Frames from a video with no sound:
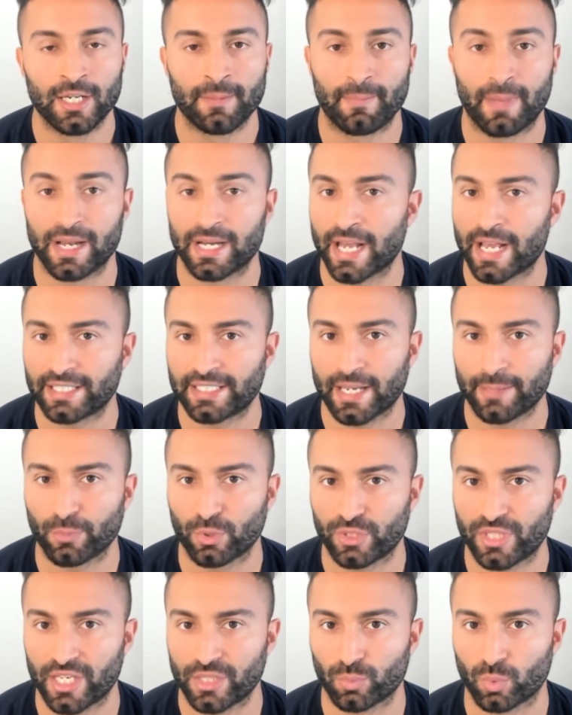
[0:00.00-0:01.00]
My nighttime
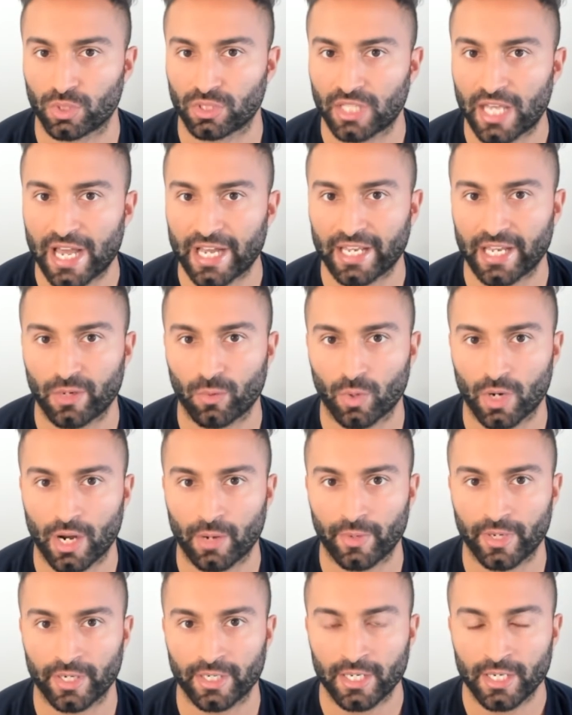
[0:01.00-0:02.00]
routines were lacking, where I
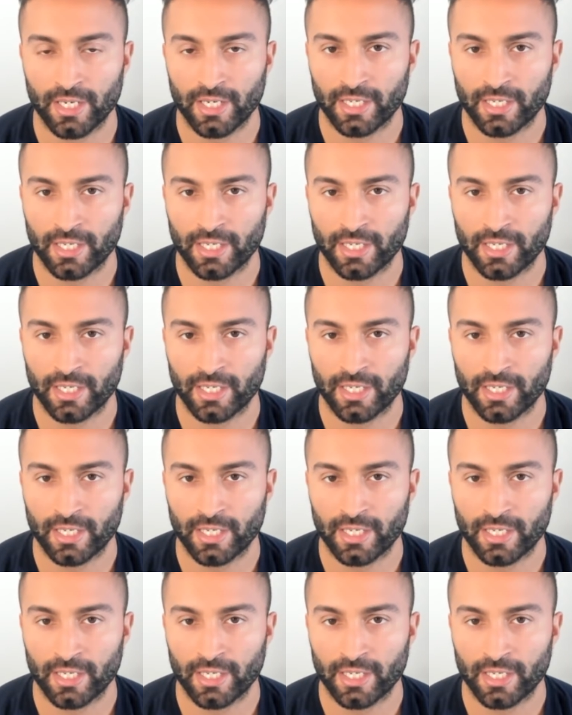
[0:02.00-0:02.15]
would,